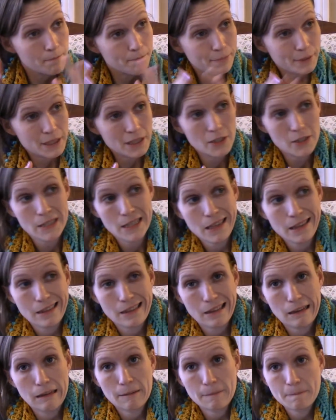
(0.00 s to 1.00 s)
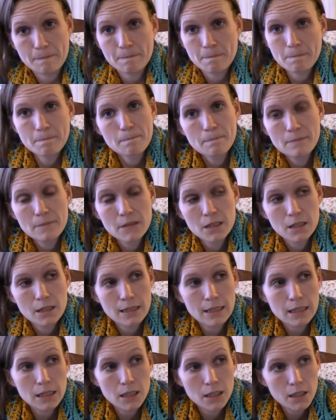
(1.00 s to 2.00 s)
But here's the thing.
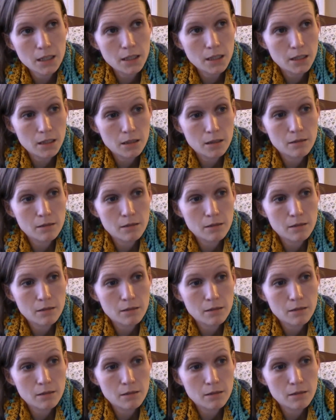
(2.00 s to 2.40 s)
I